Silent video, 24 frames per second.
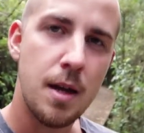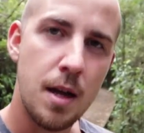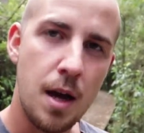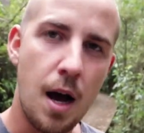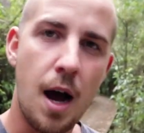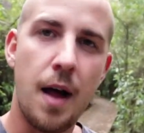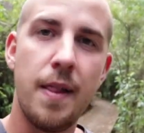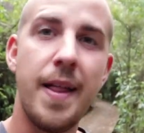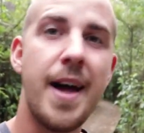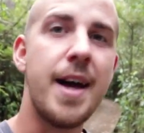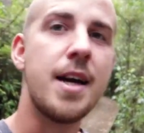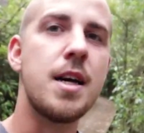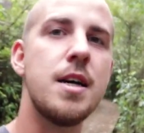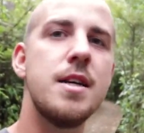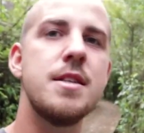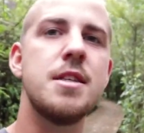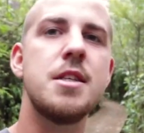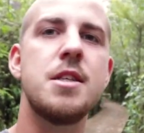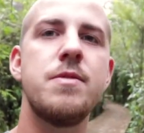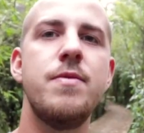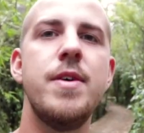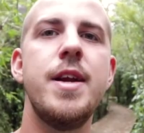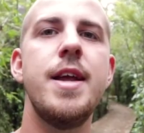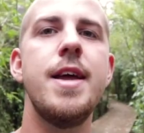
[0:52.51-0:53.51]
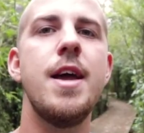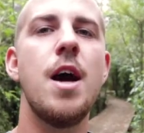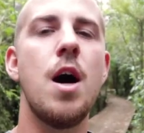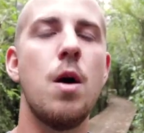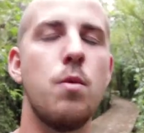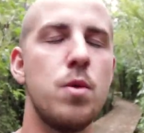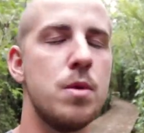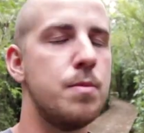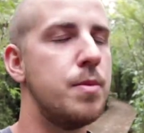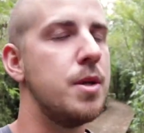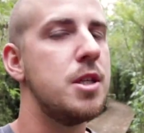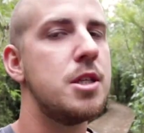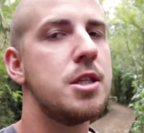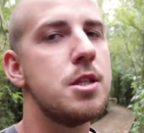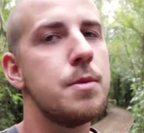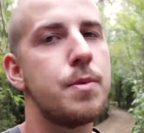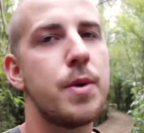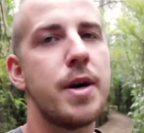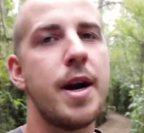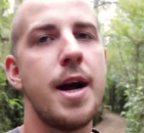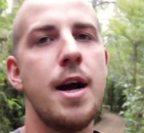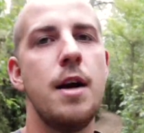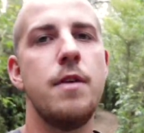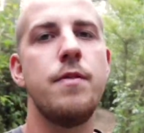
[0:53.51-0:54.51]
like on this video would be
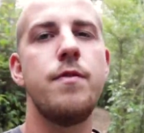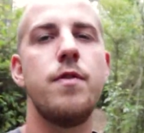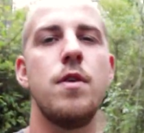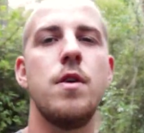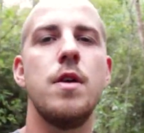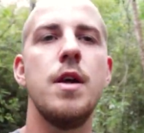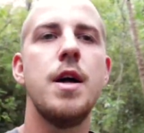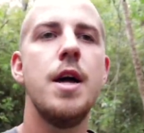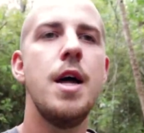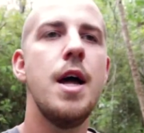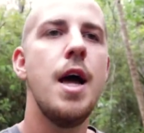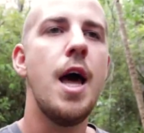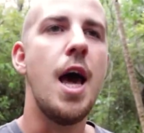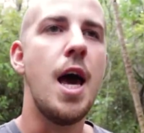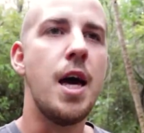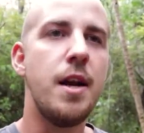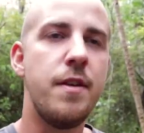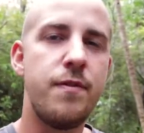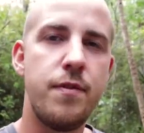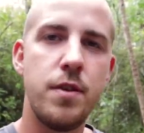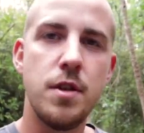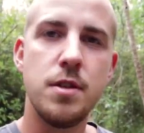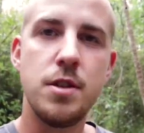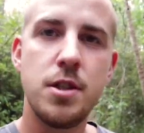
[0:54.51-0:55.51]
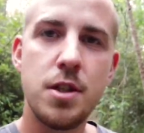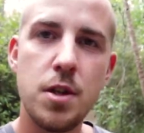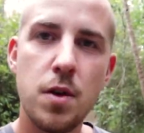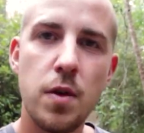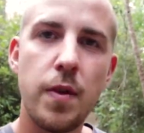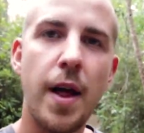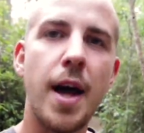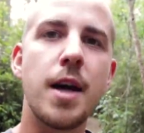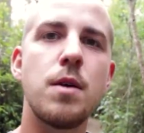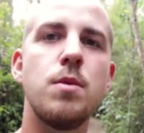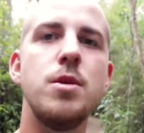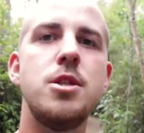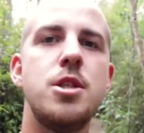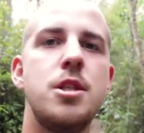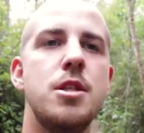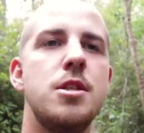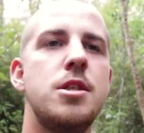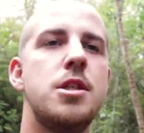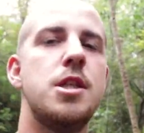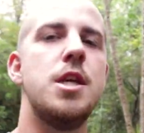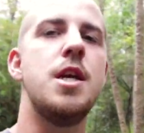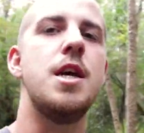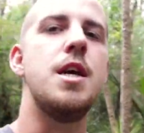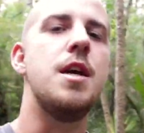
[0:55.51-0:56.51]
super helpful, and if you do like what you
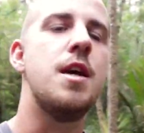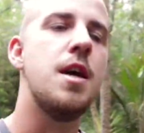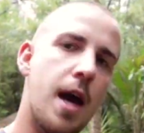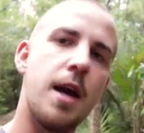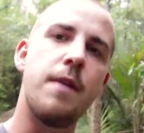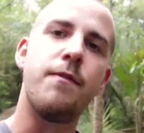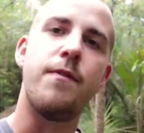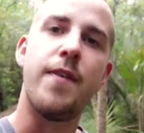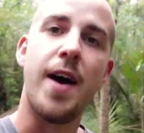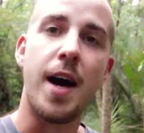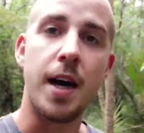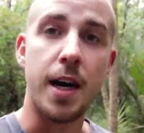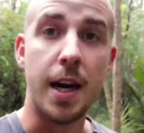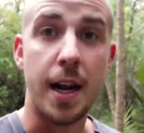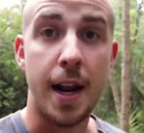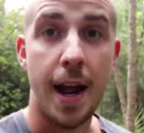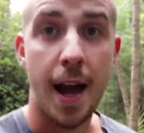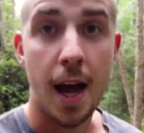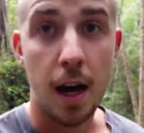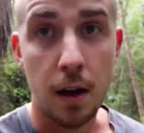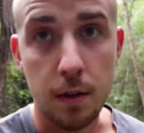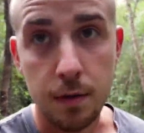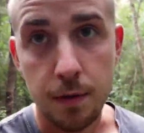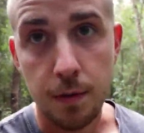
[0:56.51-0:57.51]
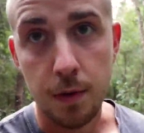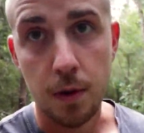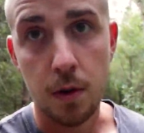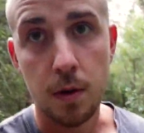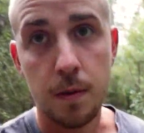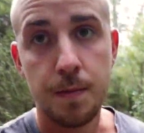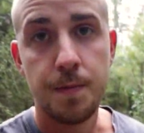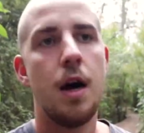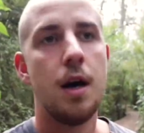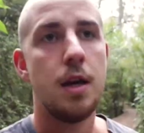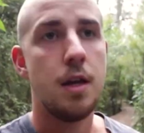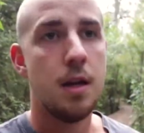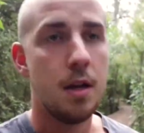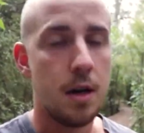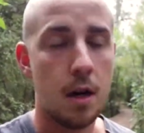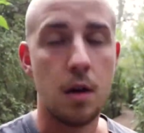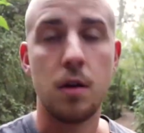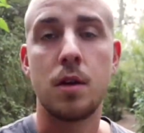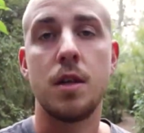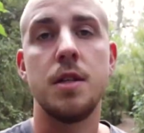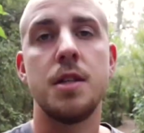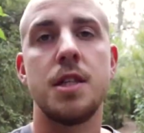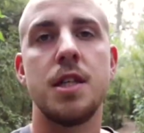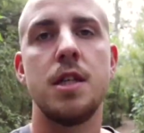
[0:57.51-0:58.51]
see and find it helpful, you
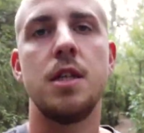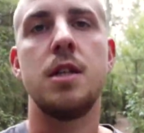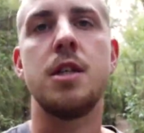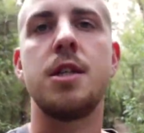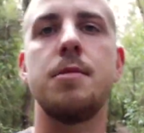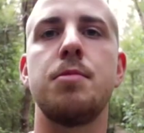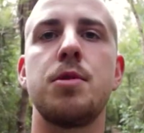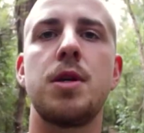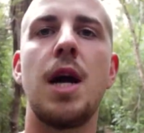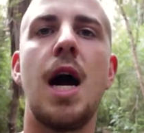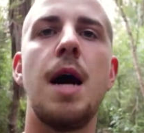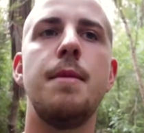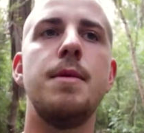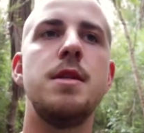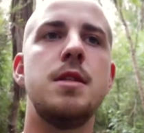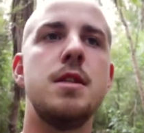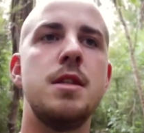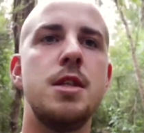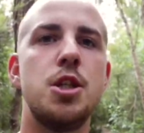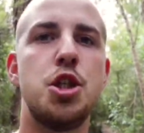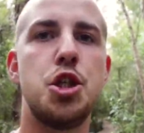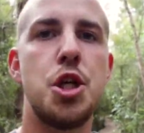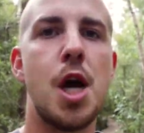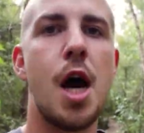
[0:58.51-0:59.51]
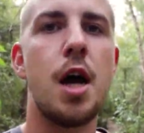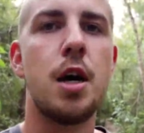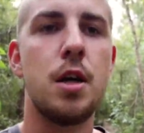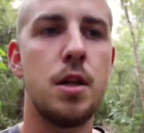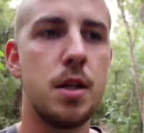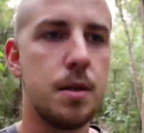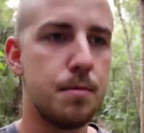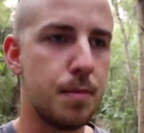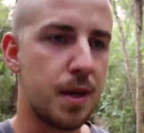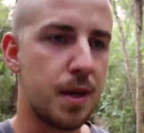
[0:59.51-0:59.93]
know, consider subscribing to this channel and